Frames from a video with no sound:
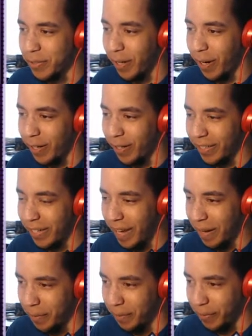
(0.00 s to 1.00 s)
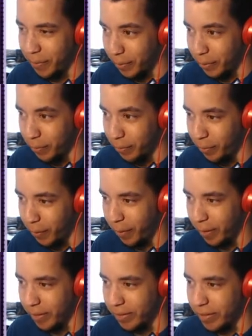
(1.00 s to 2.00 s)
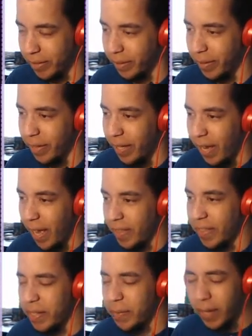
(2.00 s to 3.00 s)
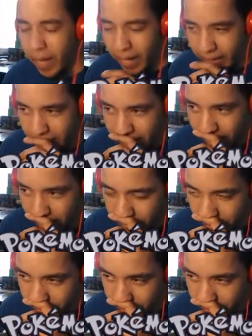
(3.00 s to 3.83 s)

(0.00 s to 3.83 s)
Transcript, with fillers: starter came through for us, so I think we're heading down